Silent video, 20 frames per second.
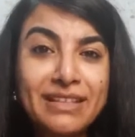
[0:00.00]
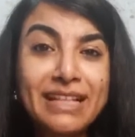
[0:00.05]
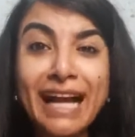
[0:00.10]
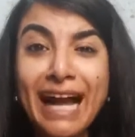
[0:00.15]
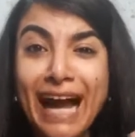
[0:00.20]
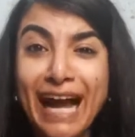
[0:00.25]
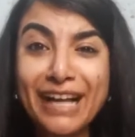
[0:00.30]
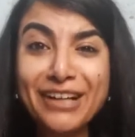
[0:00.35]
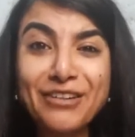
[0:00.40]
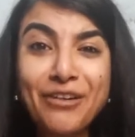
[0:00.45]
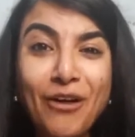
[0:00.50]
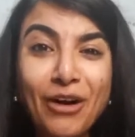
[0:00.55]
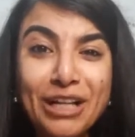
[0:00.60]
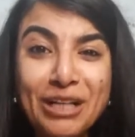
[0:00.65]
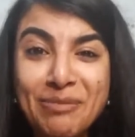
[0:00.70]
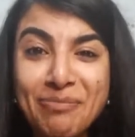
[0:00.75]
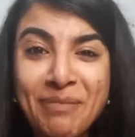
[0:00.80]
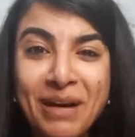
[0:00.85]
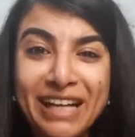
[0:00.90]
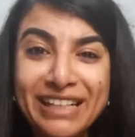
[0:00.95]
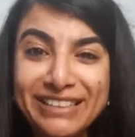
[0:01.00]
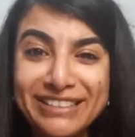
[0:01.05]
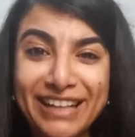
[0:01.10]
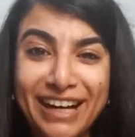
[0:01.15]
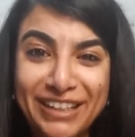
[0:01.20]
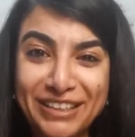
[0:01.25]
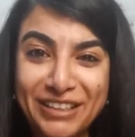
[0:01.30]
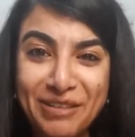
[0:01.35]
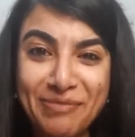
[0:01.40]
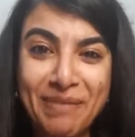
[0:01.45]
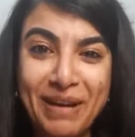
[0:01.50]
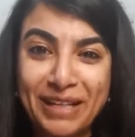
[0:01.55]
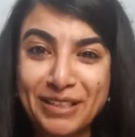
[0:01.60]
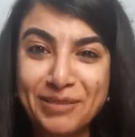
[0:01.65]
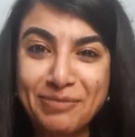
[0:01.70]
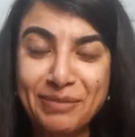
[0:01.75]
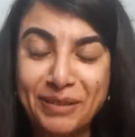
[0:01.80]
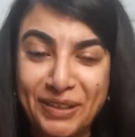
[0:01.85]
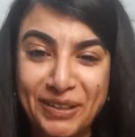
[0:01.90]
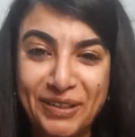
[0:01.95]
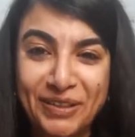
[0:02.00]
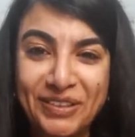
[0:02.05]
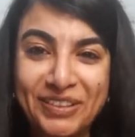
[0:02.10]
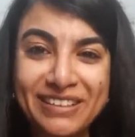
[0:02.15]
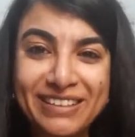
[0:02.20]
I call him my startup expert.